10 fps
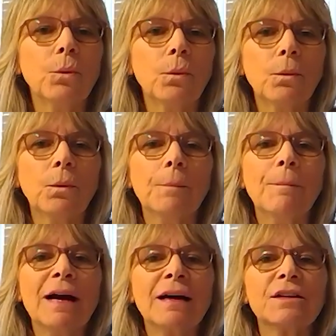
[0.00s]
What
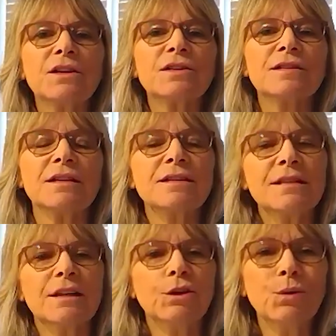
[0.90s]
matters is
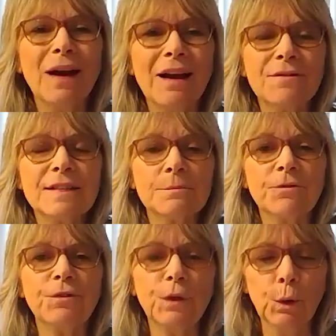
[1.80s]
that you have some
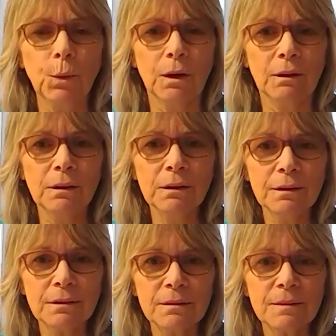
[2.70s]
fuel
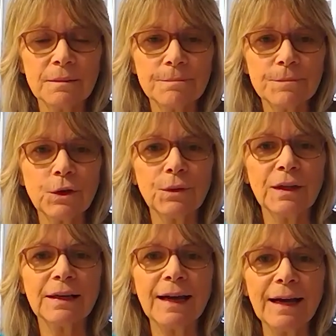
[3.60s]
so
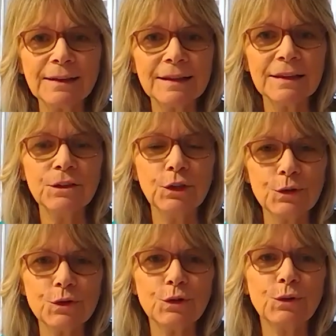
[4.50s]
that God can
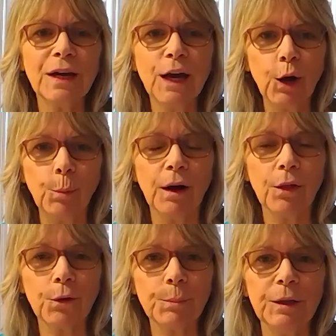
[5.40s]
use you to help
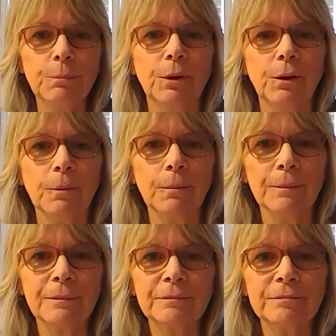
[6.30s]
other people.
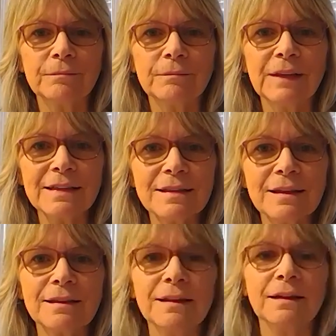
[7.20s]
That's the
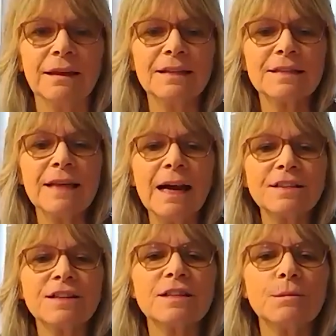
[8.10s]
thing. It's not
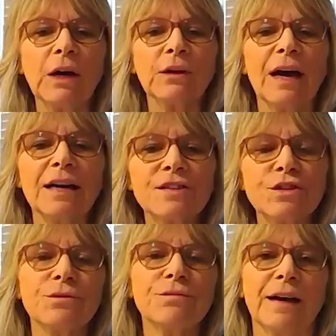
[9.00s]
just about us
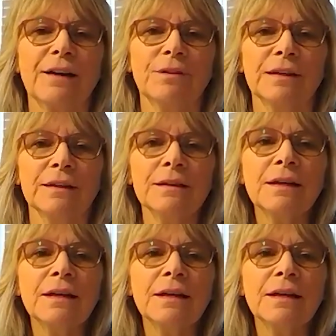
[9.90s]
surviving.